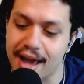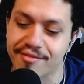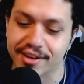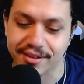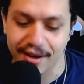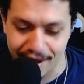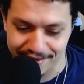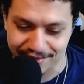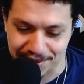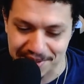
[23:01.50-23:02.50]
graphic
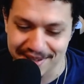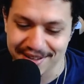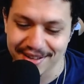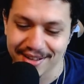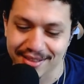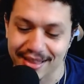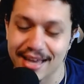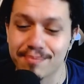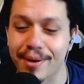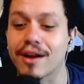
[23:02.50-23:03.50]
novel wow.
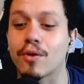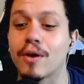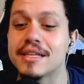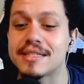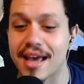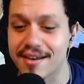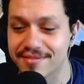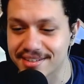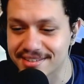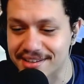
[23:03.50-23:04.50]
led by Chris
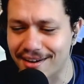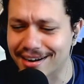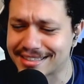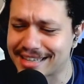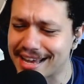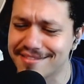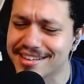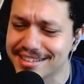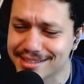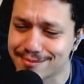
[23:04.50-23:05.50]
Evans,
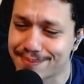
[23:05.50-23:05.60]
Octavia